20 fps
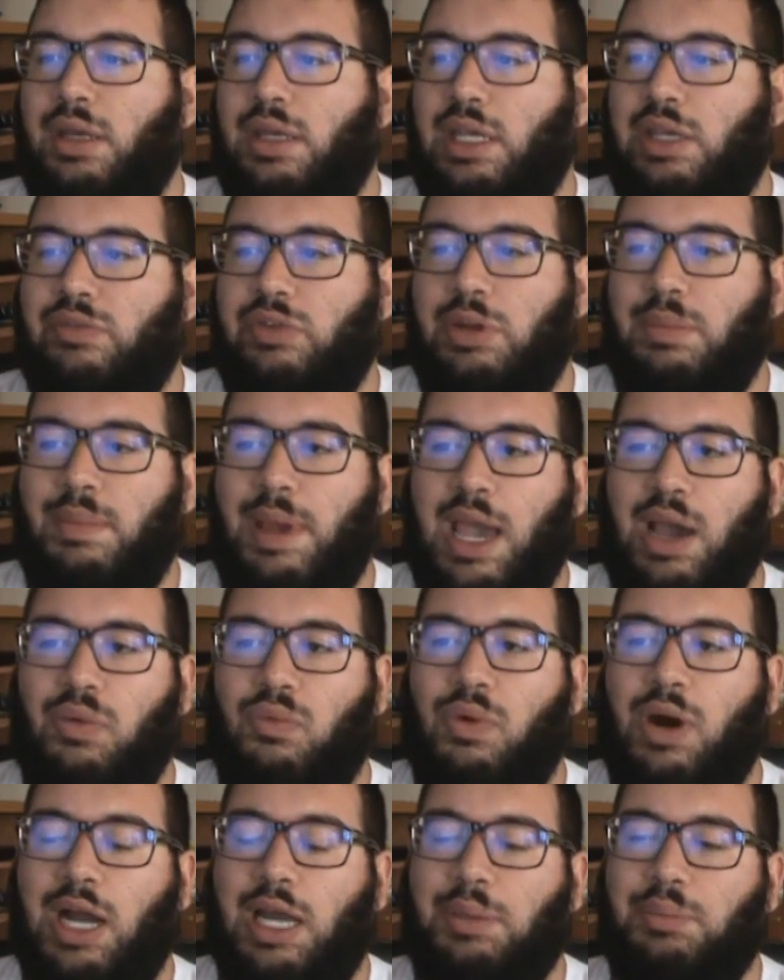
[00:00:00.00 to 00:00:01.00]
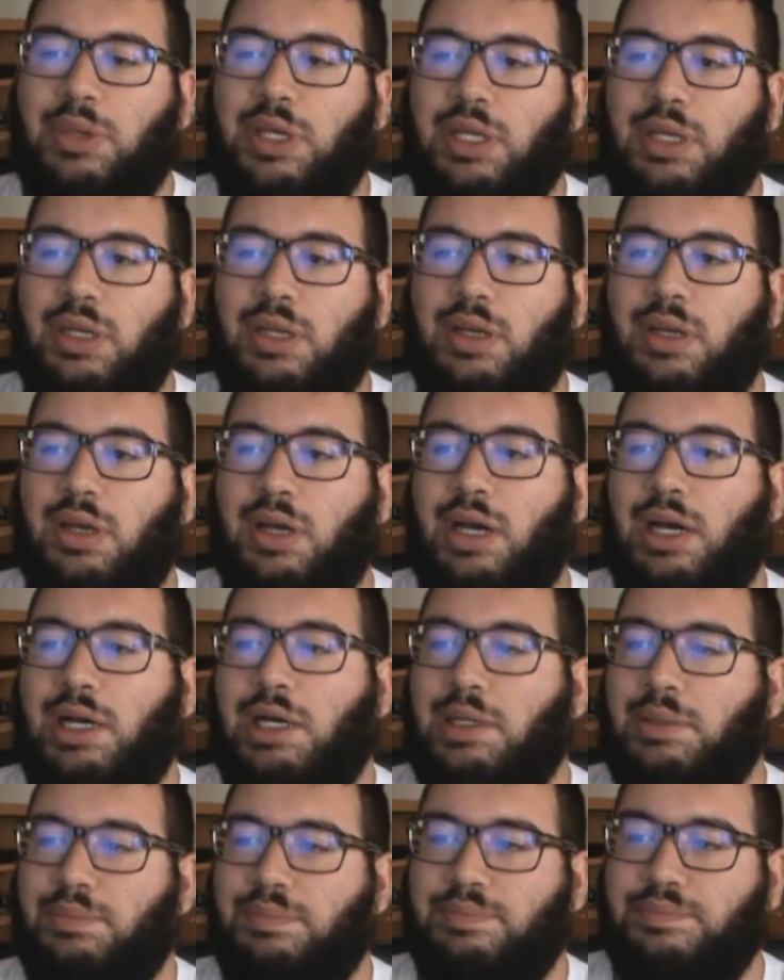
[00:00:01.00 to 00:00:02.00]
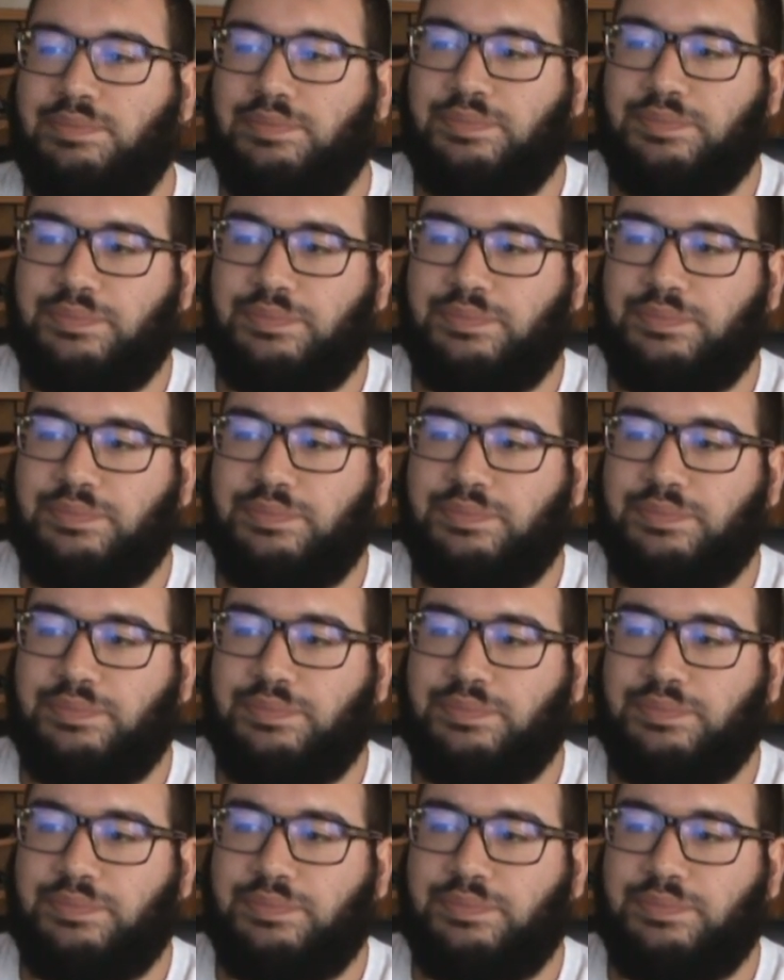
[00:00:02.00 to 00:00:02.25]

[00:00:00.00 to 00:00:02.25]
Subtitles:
Even Matt Wyman, another